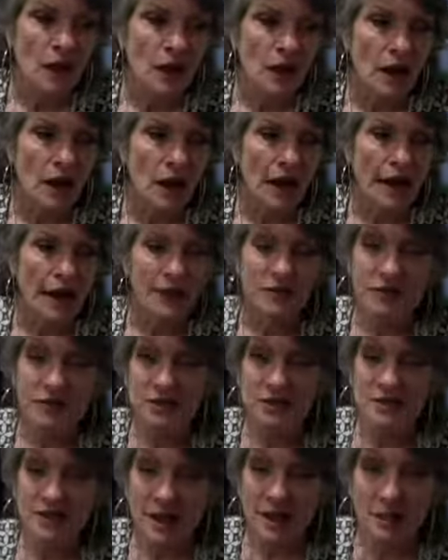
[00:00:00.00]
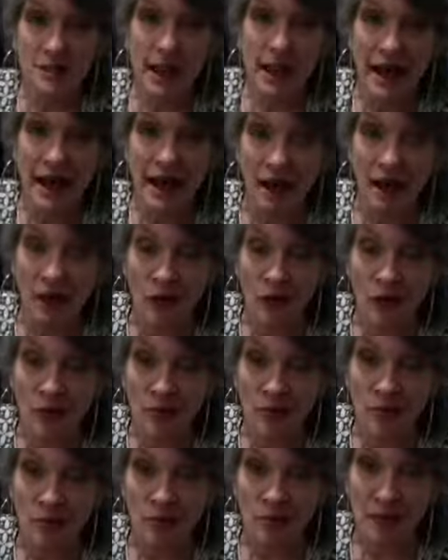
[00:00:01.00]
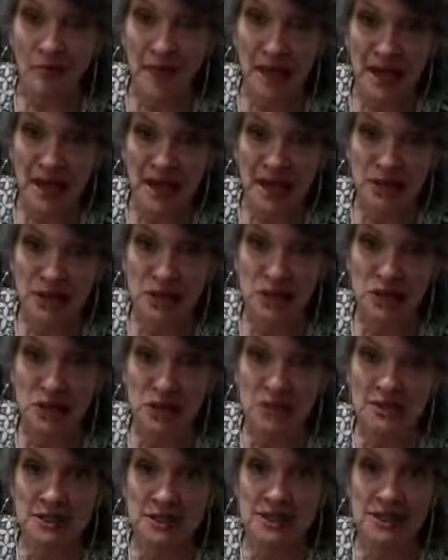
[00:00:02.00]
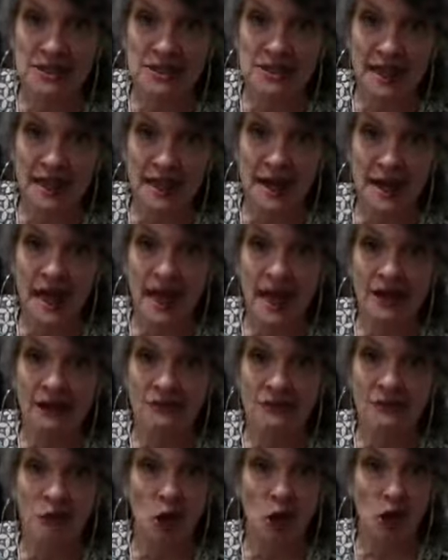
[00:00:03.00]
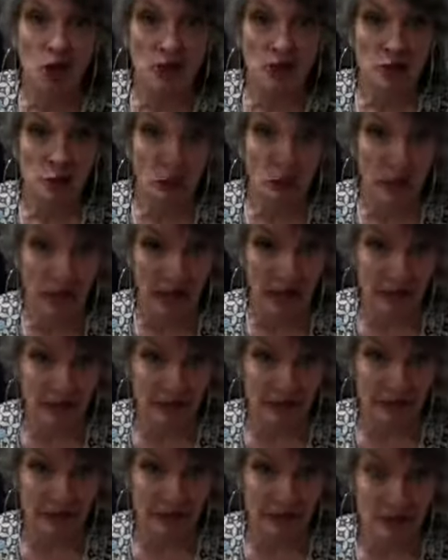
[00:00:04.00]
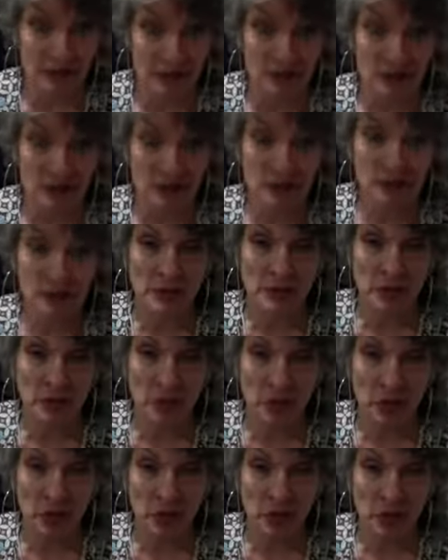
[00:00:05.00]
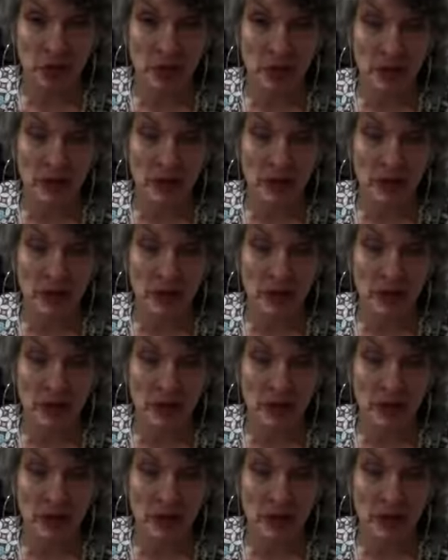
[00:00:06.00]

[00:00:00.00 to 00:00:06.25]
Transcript: I have somehow managed to stay out of law's way which is a miracle.